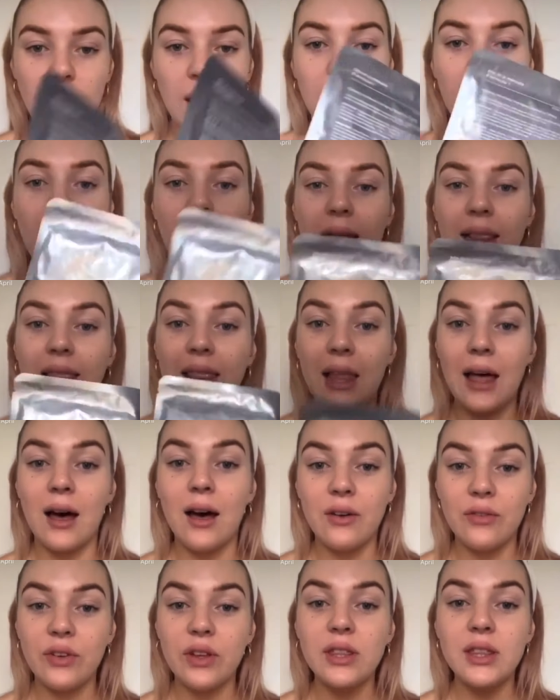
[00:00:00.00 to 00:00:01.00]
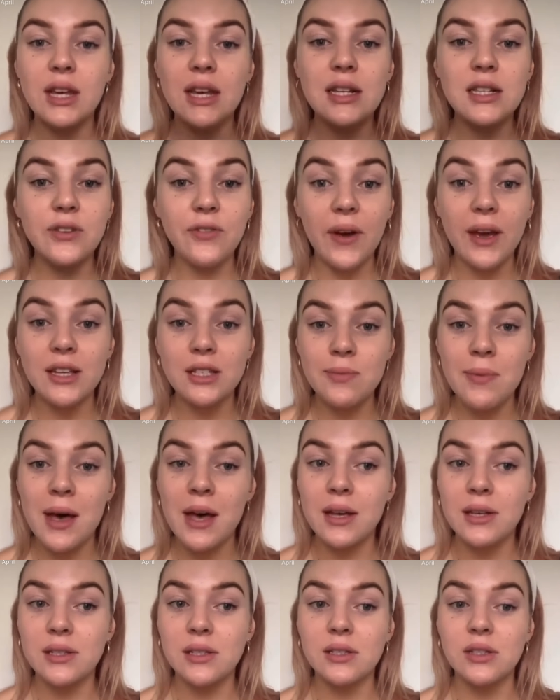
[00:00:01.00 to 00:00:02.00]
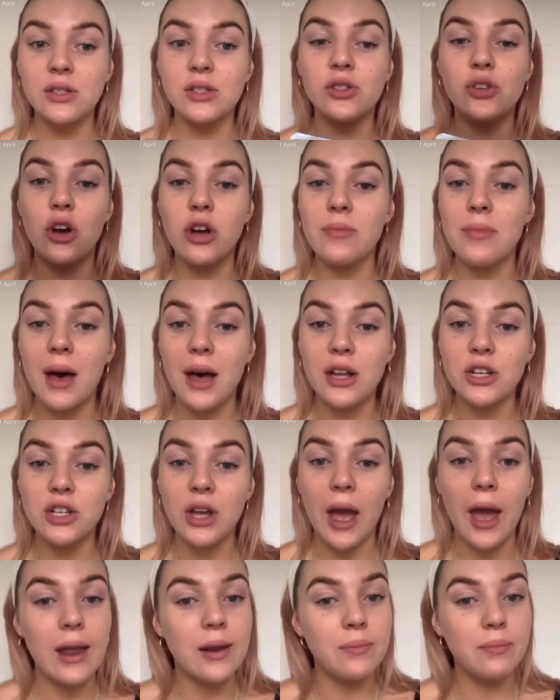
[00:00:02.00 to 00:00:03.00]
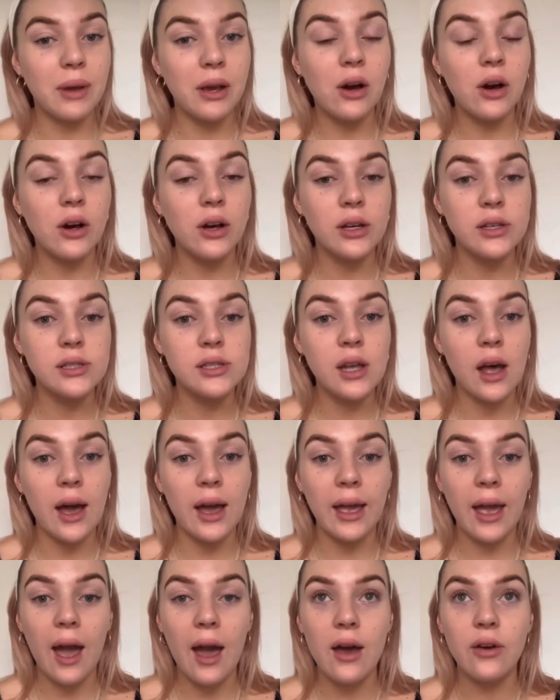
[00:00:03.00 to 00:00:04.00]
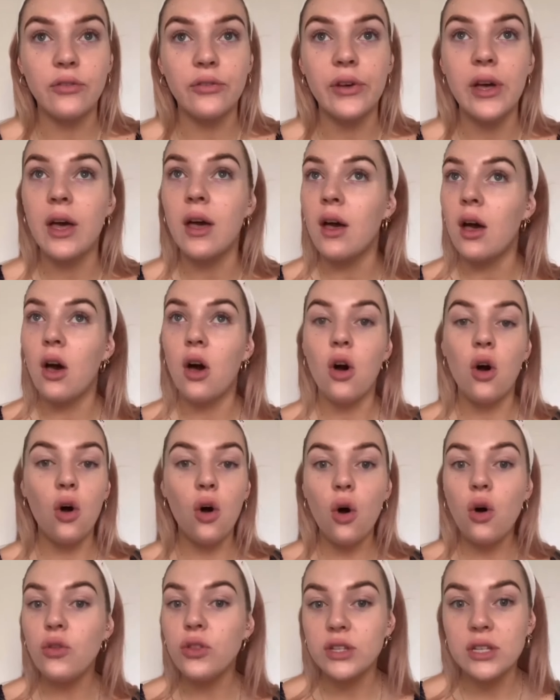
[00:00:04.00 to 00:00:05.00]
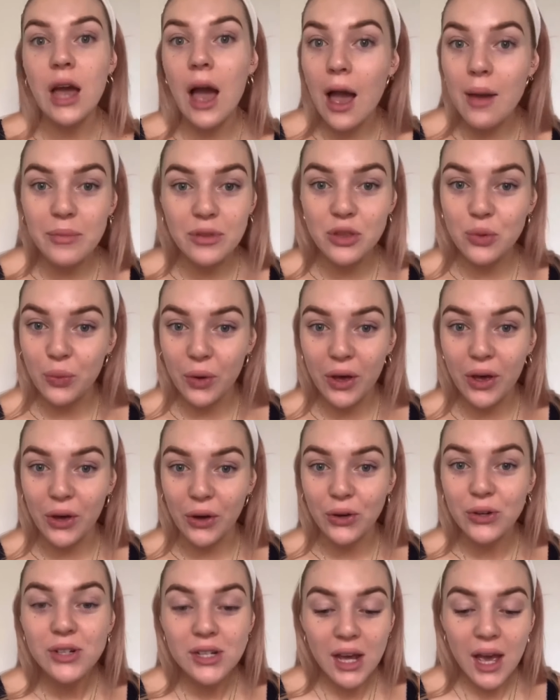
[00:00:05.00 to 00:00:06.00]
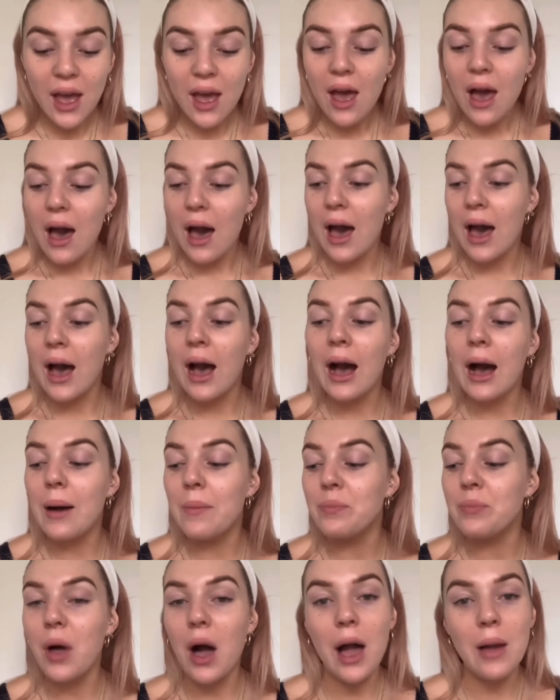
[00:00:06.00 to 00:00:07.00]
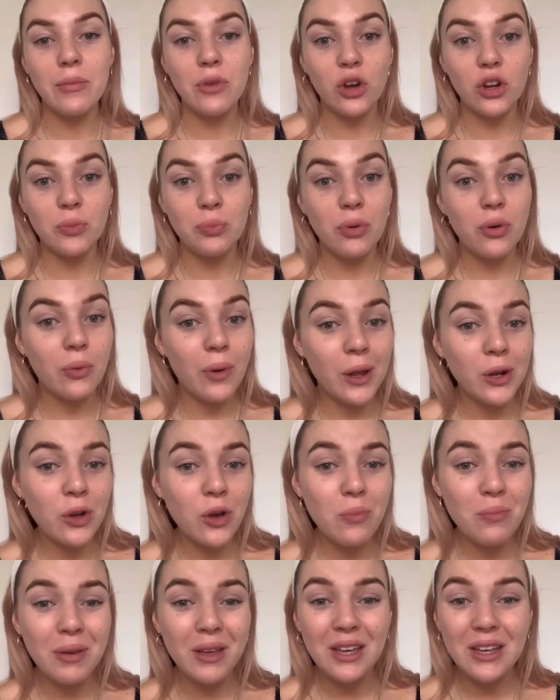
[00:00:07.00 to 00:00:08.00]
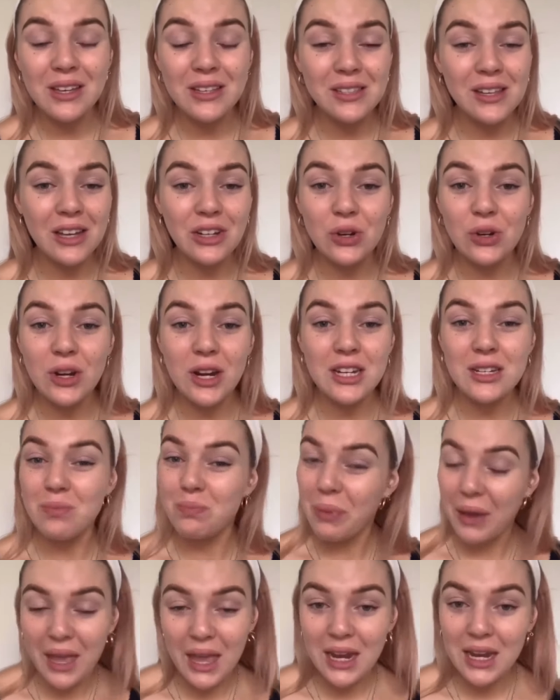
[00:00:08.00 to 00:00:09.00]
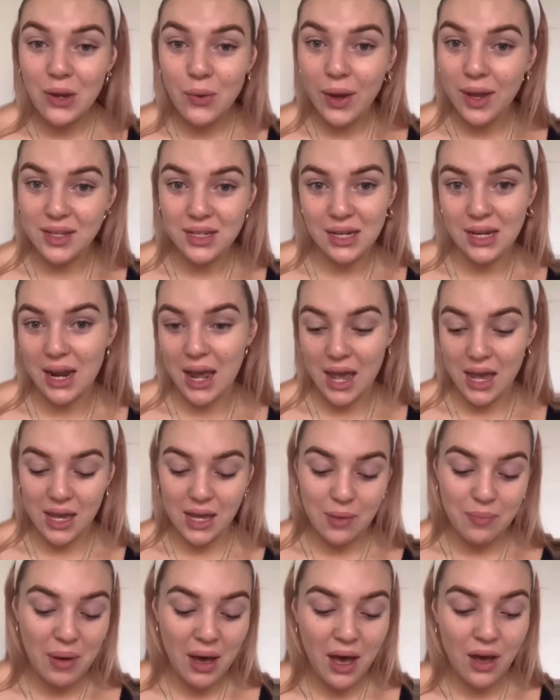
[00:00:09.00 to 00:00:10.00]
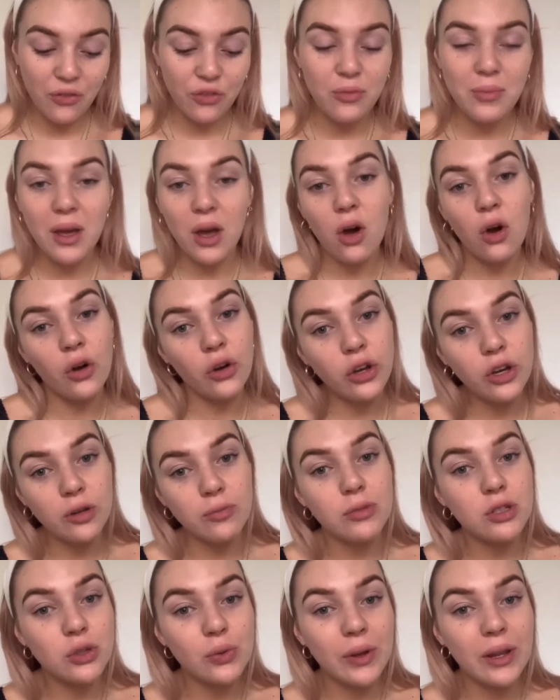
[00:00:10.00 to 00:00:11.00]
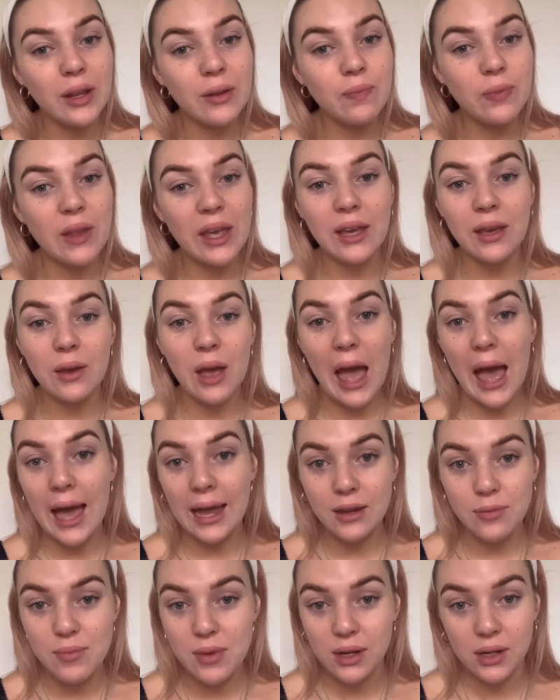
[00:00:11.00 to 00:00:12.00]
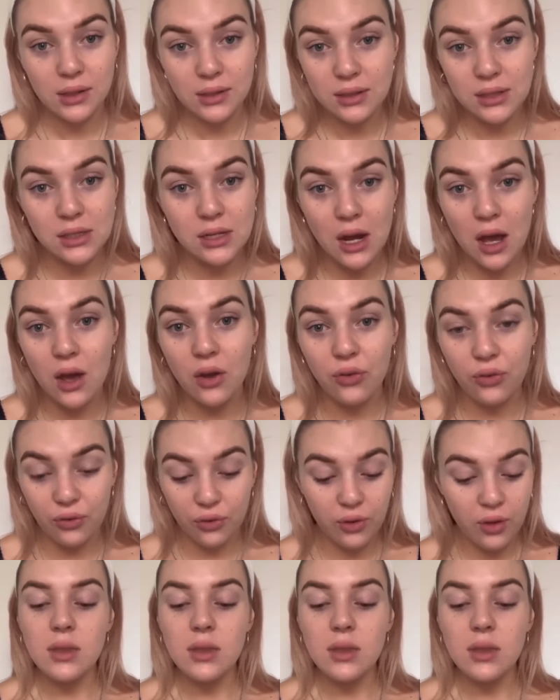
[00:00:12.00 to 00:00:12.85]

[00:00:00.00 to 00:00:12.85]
I love these face masks so much, and because I have all the time in the world, I'm gonna put one on because I don't need to be anywhere today apart from at home doing like admin and stuff.